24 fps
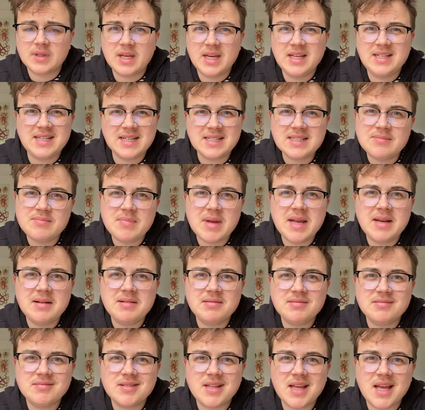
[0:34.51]
It doesn't mean
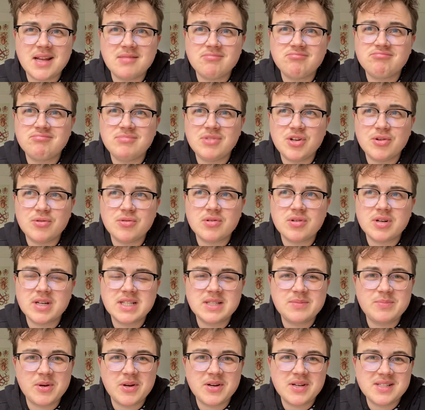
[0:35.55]
that your
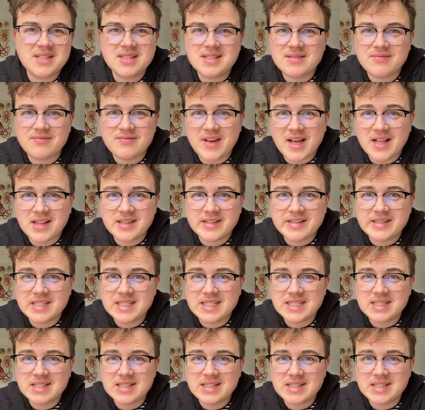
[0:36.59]
experience isn't valid.